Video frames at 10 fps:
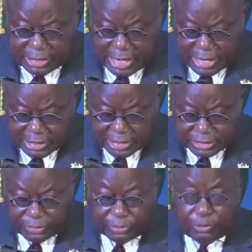energies
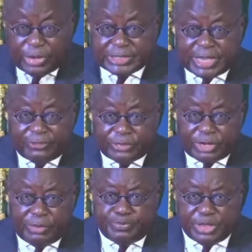of the West
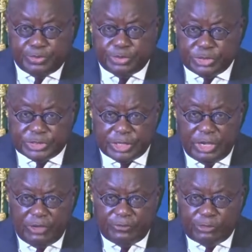African peoples
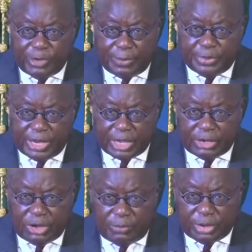for rapid
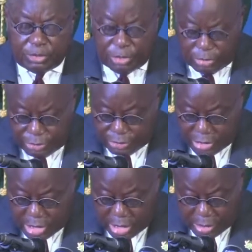economic growth
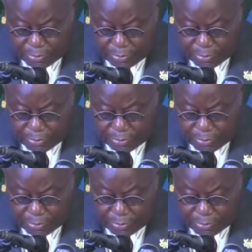and